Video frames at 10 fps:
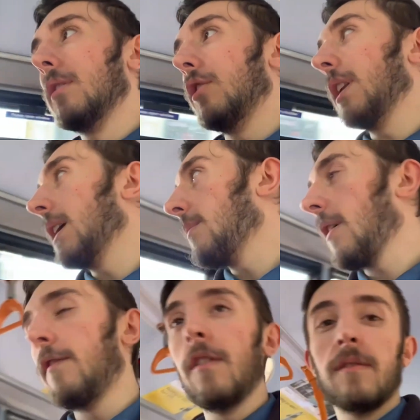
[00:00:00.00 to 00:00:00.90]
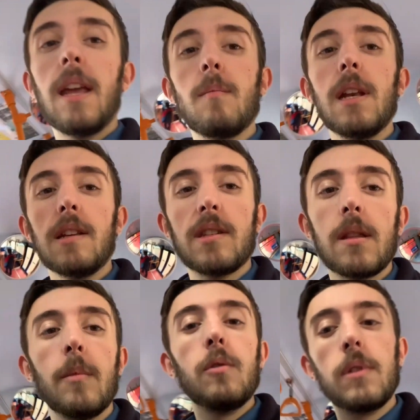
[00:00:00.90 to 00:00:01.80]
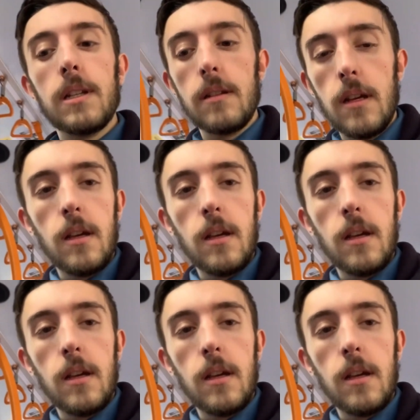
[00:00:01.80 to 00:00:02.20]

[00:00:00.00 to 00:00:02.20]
You only get about 15 minutes in the morning.